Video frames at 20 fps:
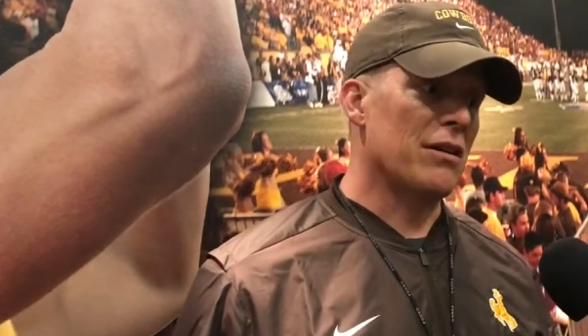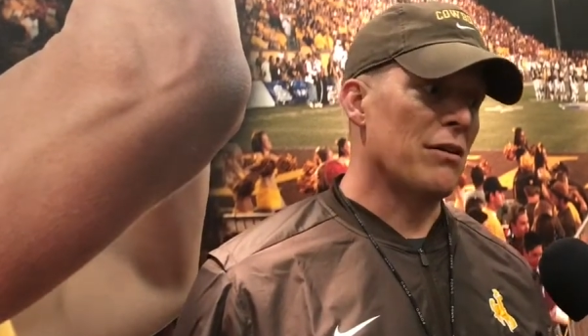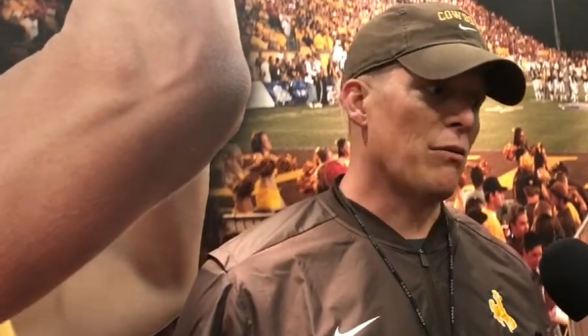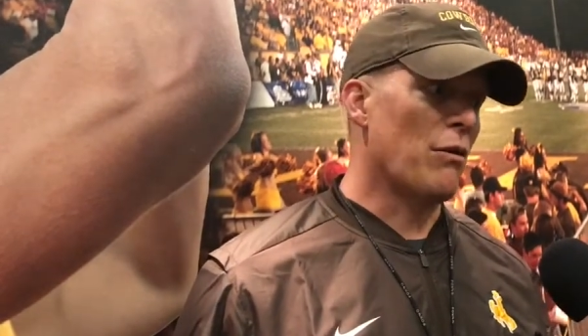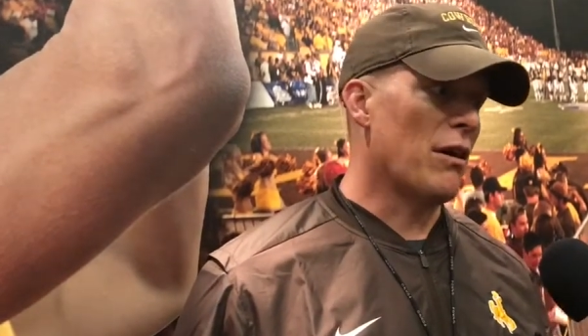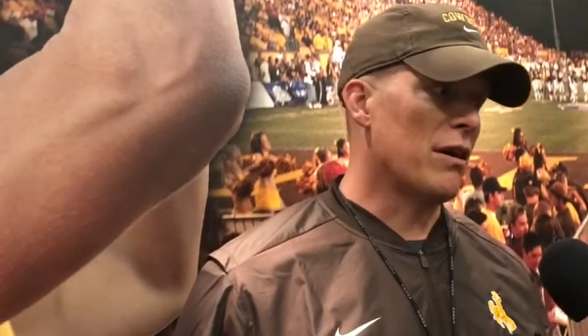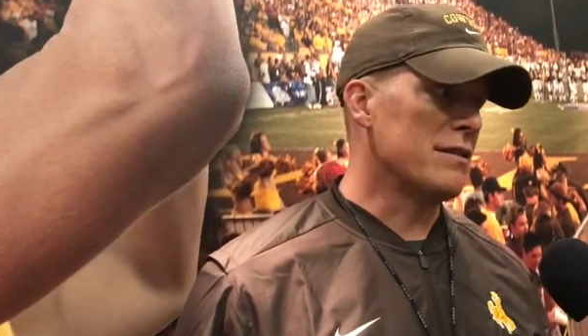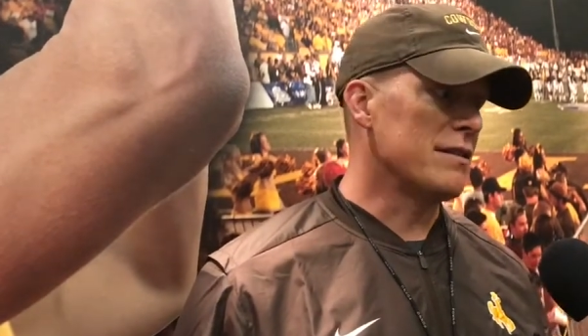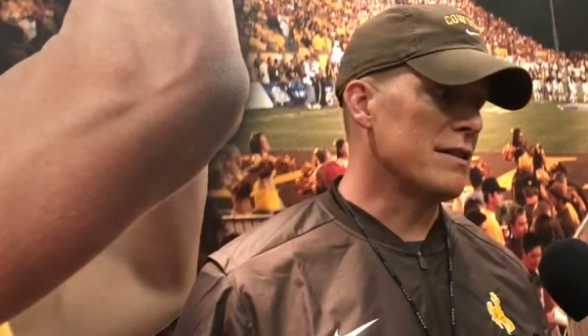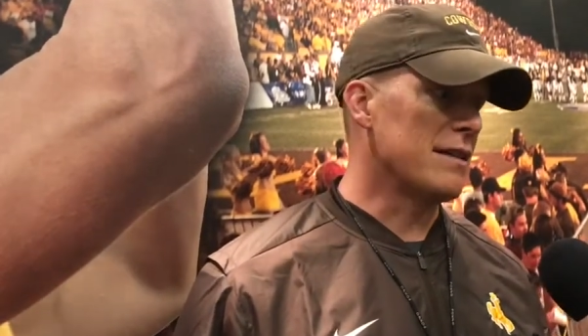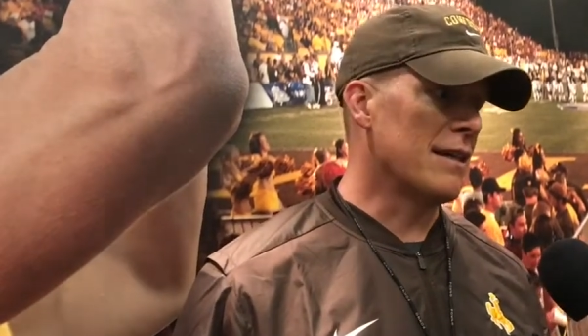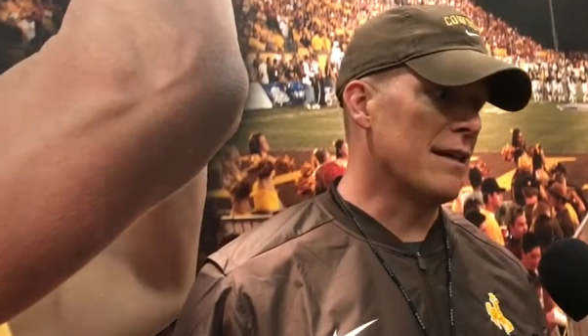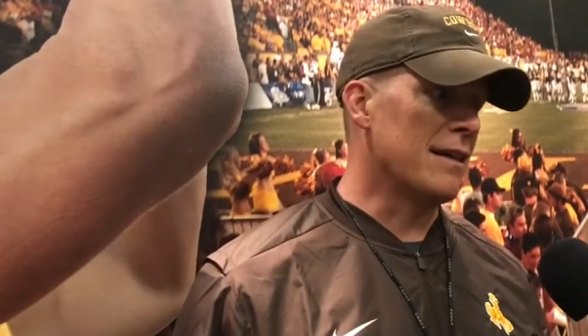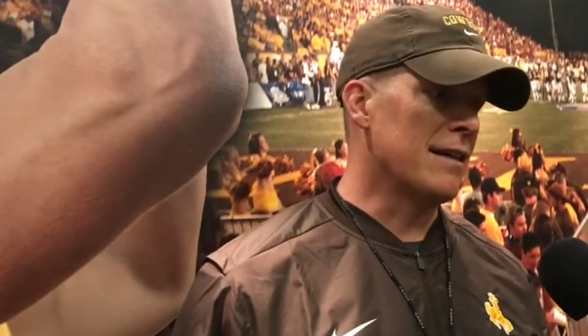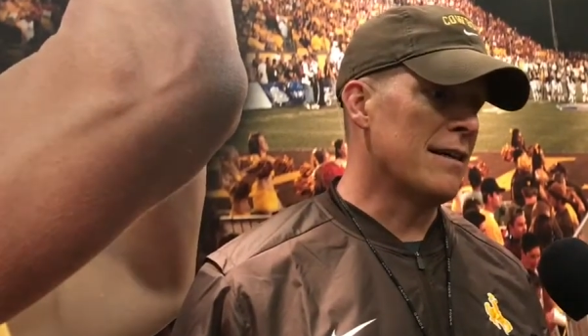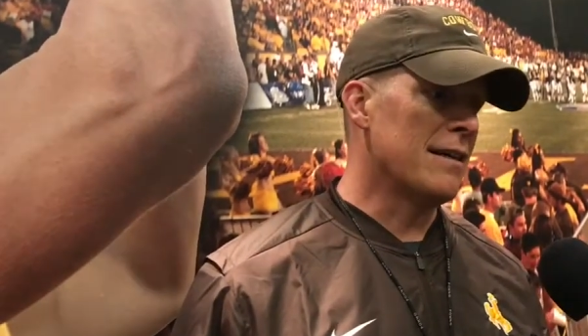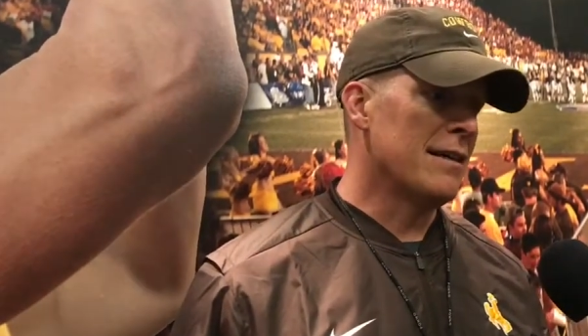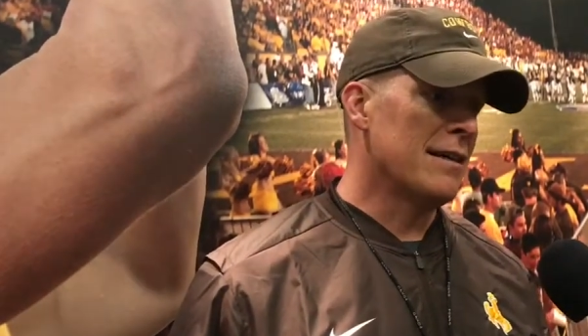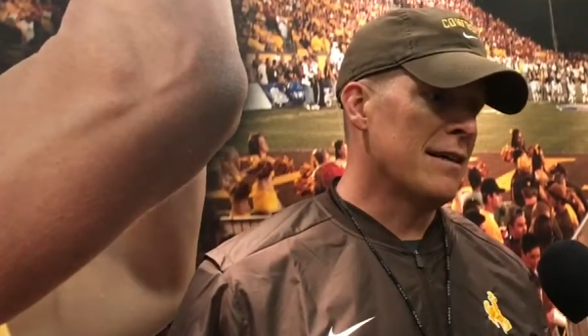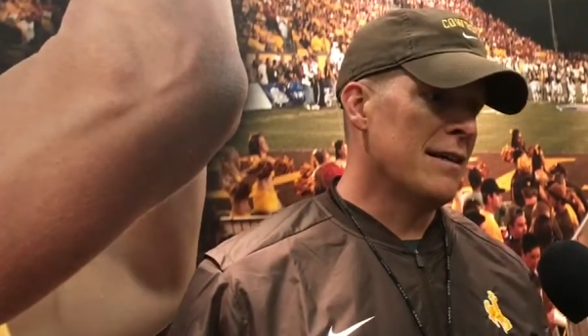You want
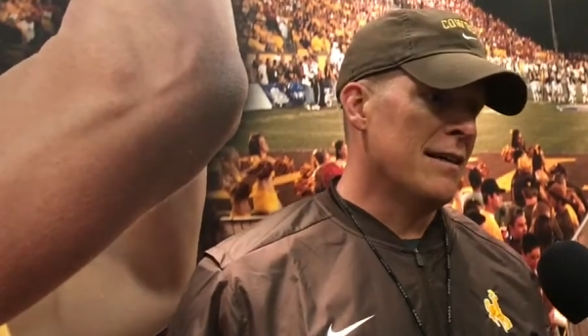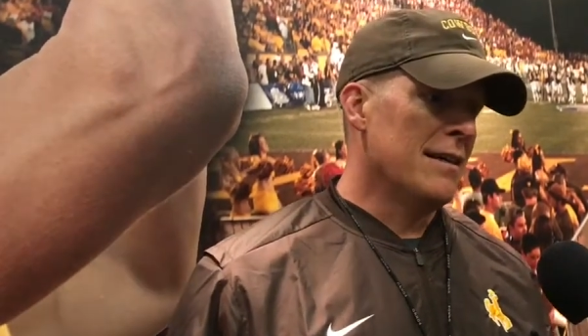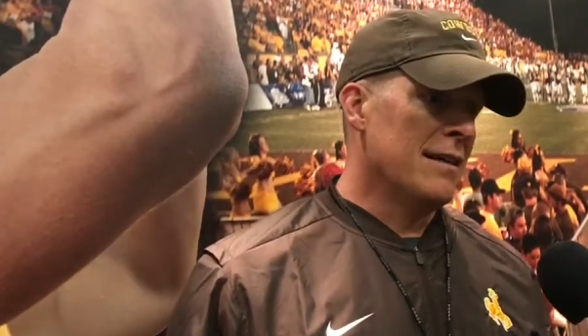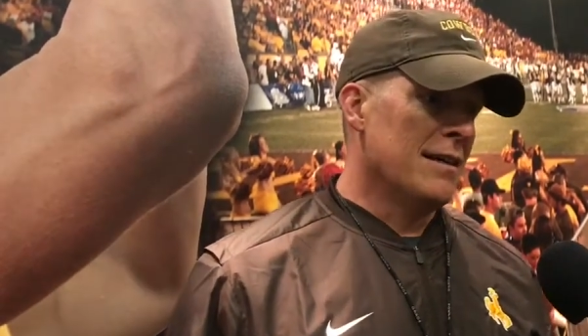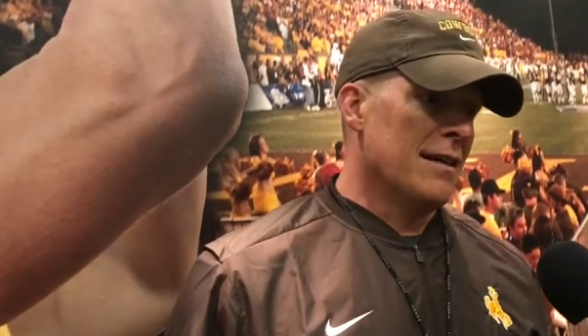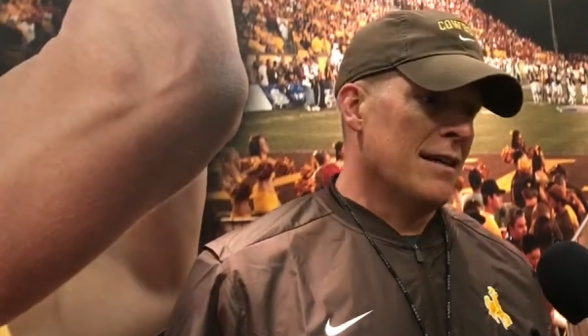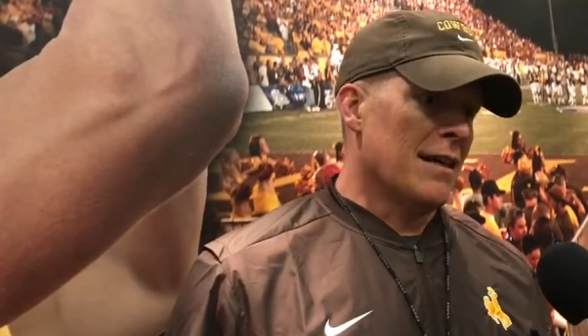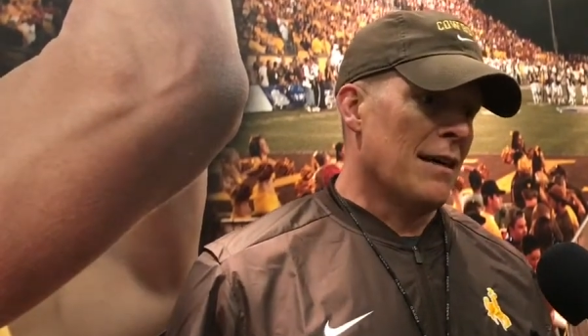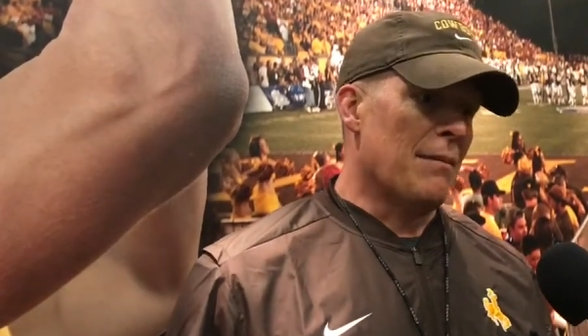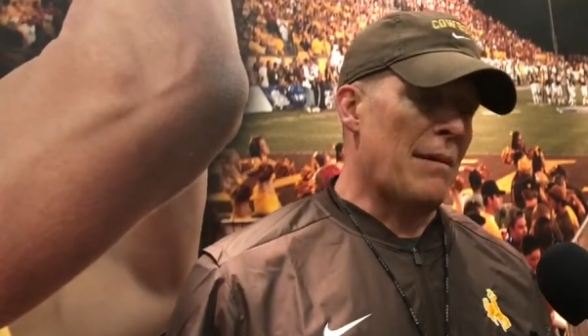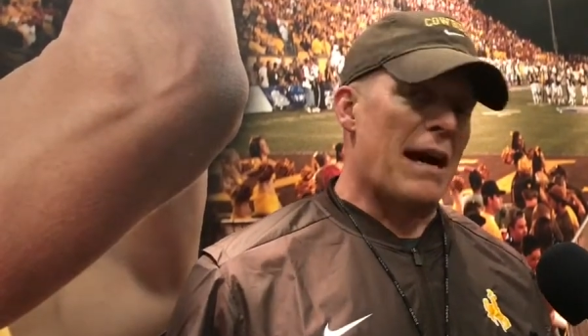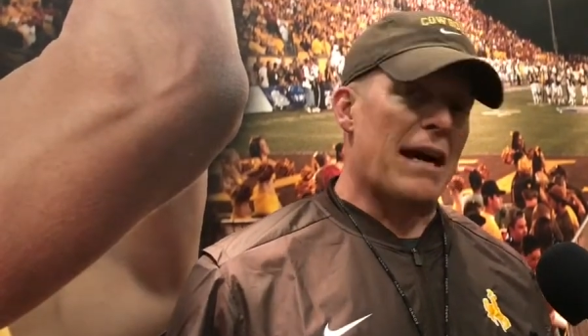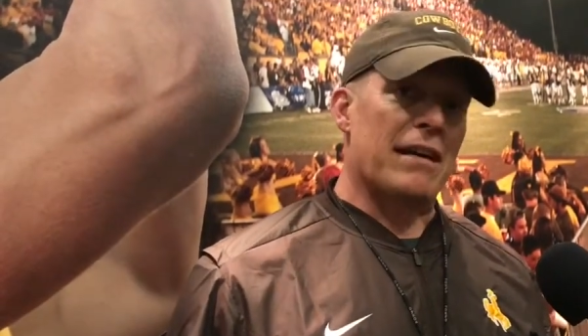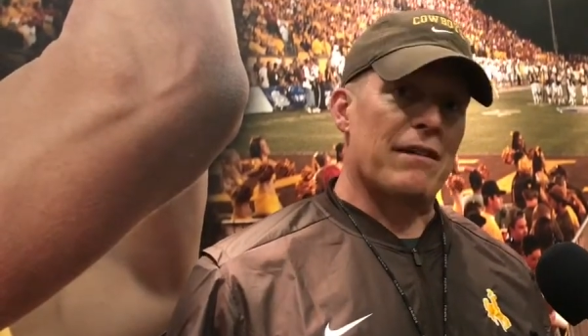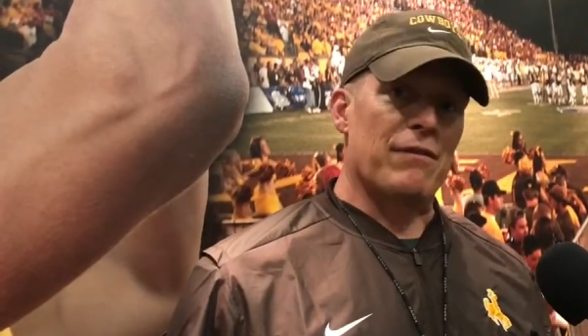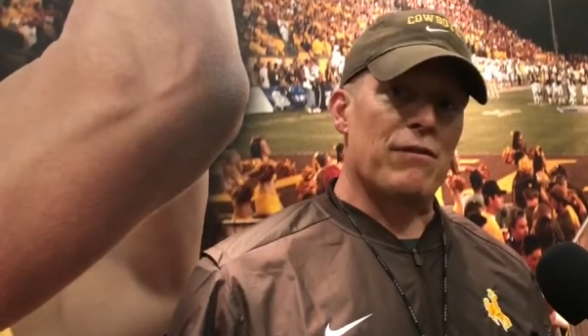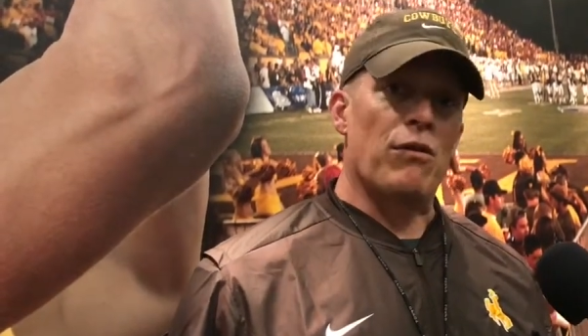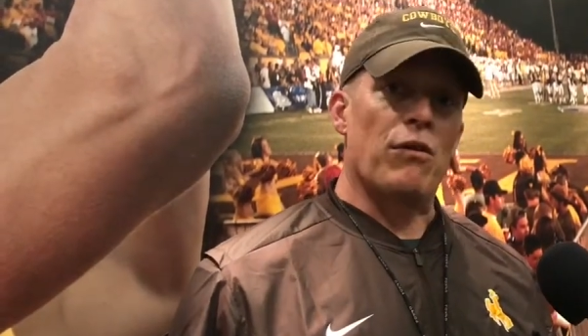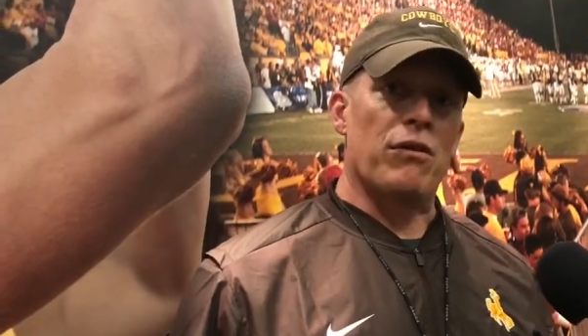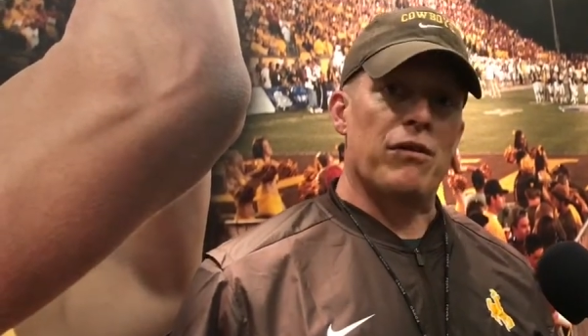a back
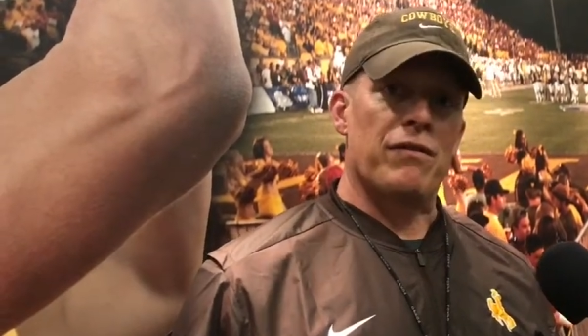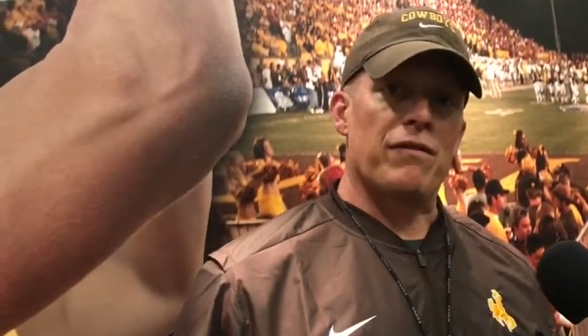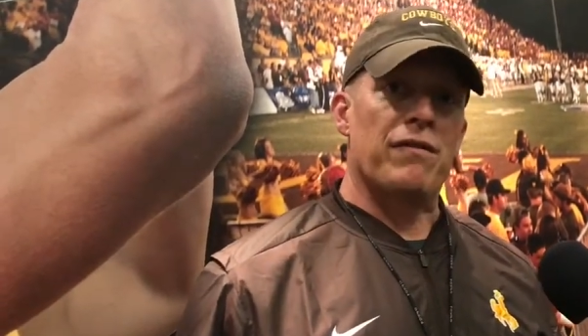and forth